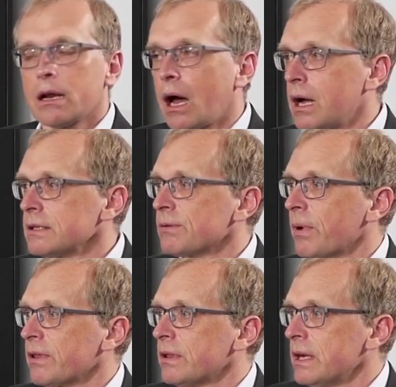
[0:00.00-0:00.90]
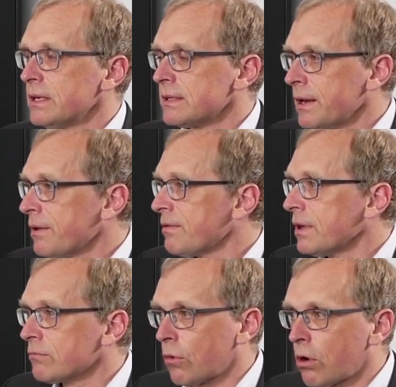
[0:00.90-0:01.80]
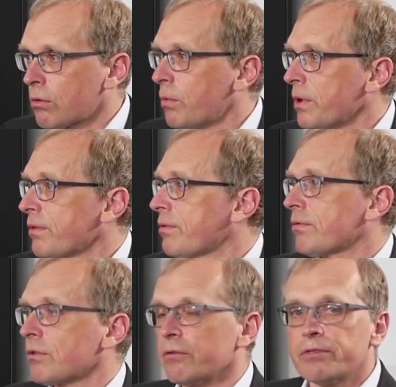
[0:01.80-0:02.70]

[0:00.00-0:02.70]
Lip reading: glance whether there's anything wrong with